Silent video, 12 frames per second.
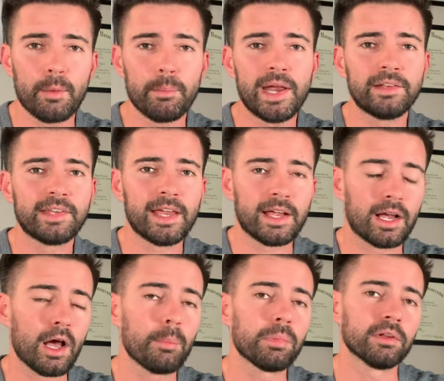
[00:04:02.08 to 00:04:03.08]
may take a
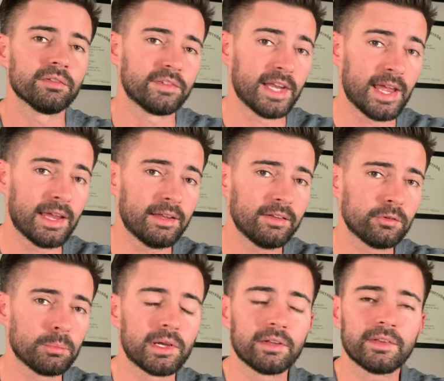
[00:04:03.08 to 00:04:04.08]
couple of days,
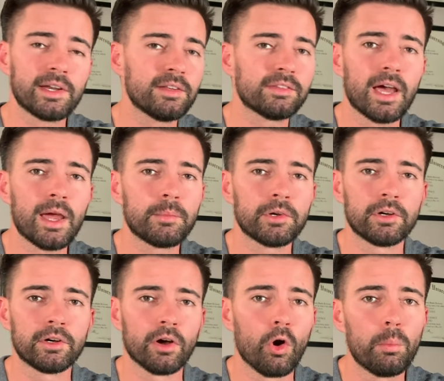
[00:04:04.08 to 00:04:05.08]
because anytime
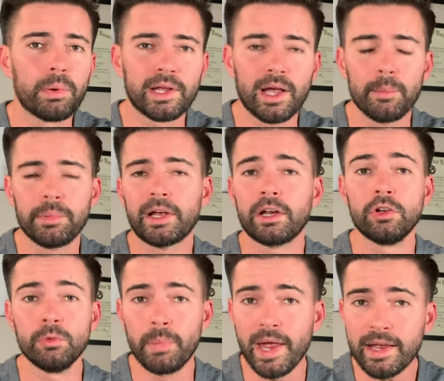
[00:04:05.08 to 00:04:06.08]
you're opening up like a
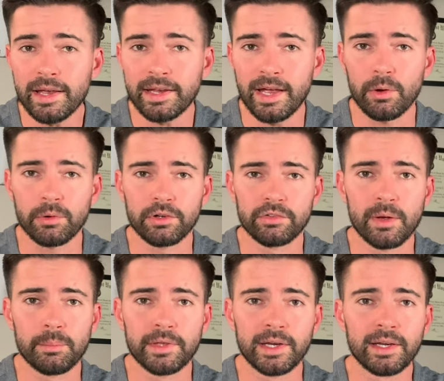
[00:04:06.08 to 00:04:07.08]
new bank account or
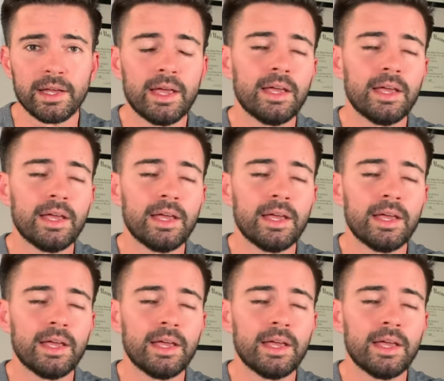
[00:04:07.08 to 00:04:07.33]
something,